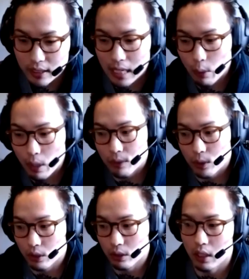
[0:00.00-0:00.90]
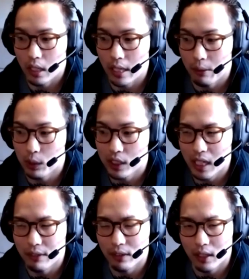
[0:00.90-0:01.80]
However, I was
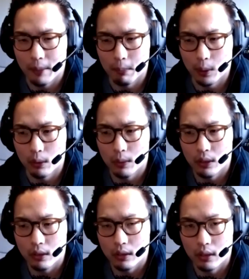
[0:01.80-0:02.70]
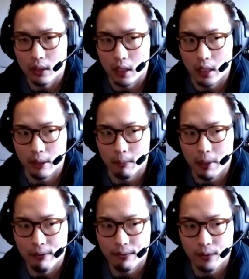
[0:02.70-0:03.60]
kind of a late bloomer. Uh,
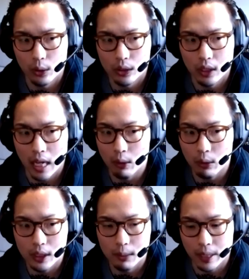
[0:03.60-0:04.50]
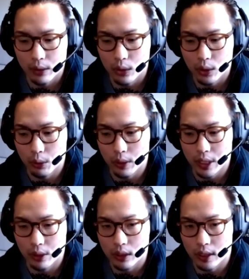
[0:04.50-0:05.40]
my first, I only spent two
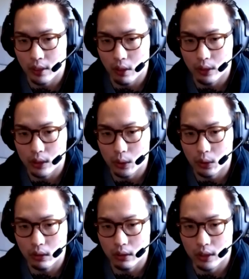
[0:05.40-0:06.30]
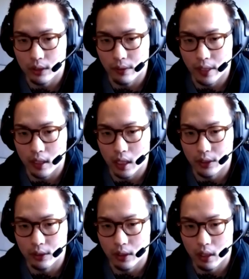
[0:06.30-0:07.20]
years at an art school, the Savannah
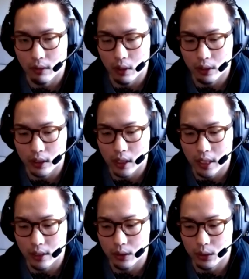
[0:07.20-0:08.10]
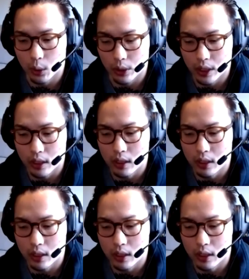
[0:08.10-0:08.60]
College of Art and Design in Georgia.